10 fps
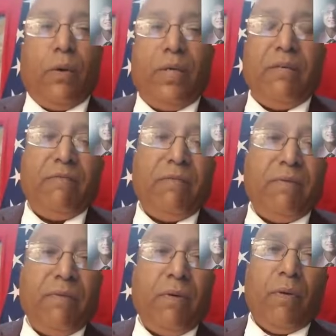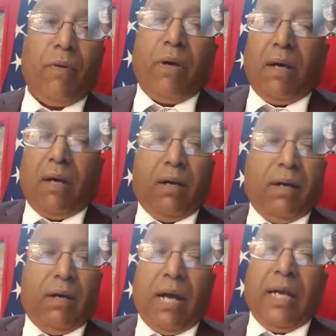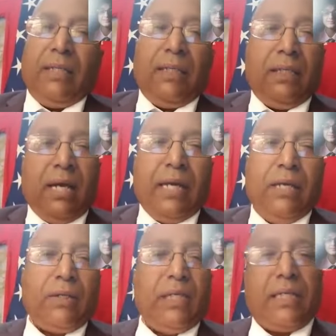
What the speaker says: even I look at the